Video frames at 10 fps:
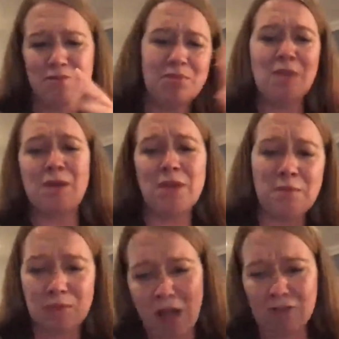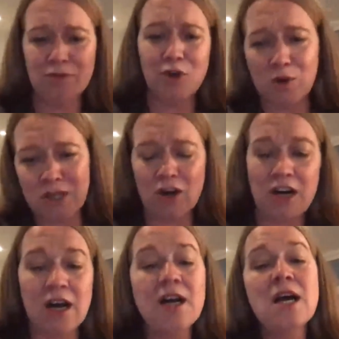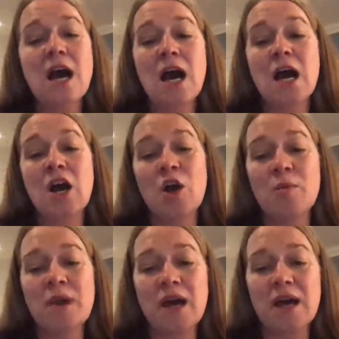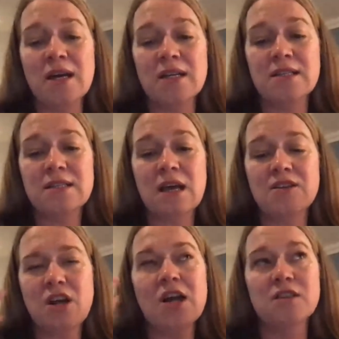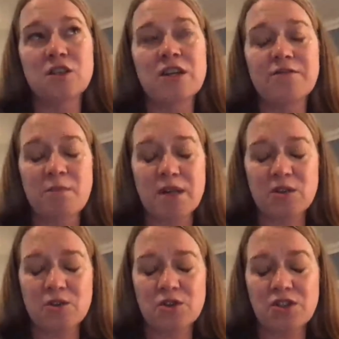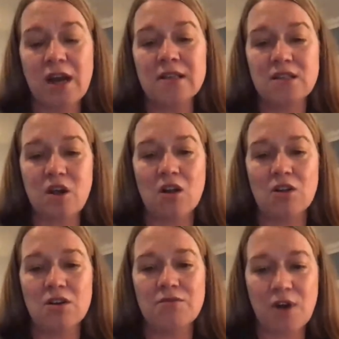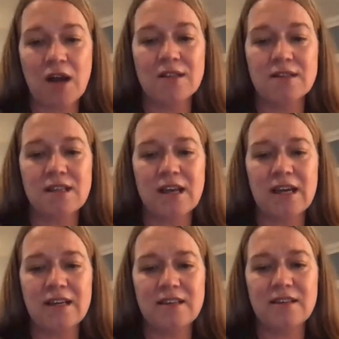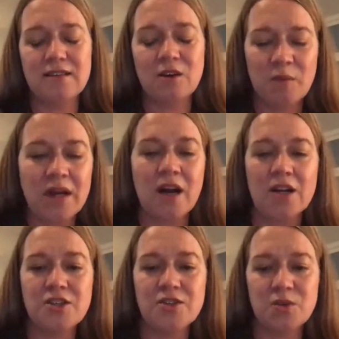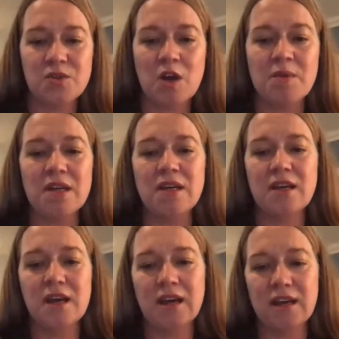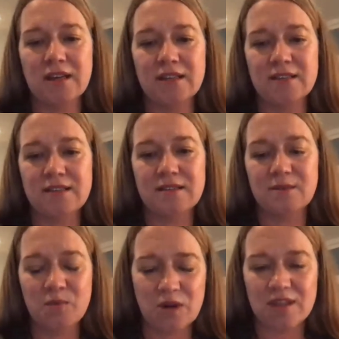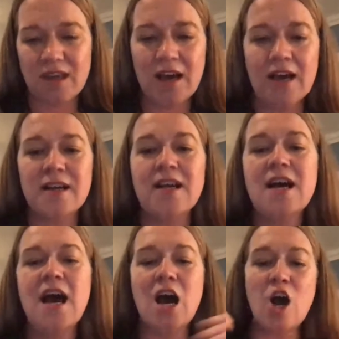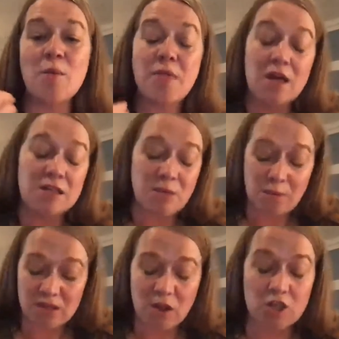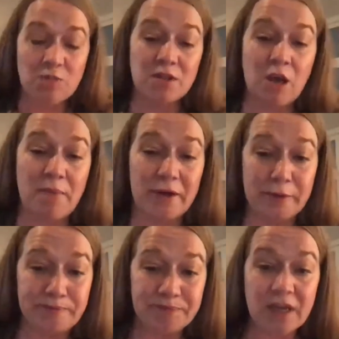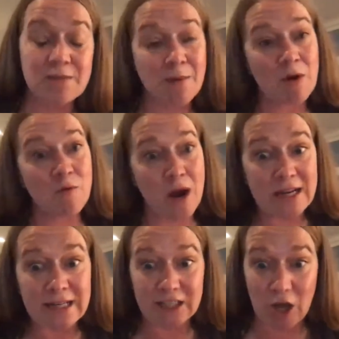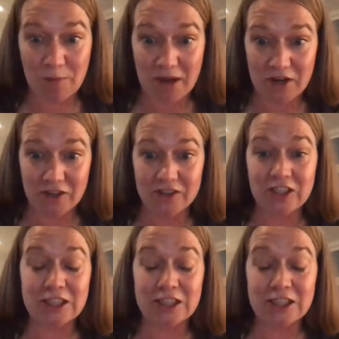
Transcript: blah, blah, blah, blah, blah, Foucault, Derrida. And kind of learning from my social science scholar friends, like, oh my gosh, you're so snobby and what the heck, that it's made my scholarship a lot better. And it's made my writing a lot better,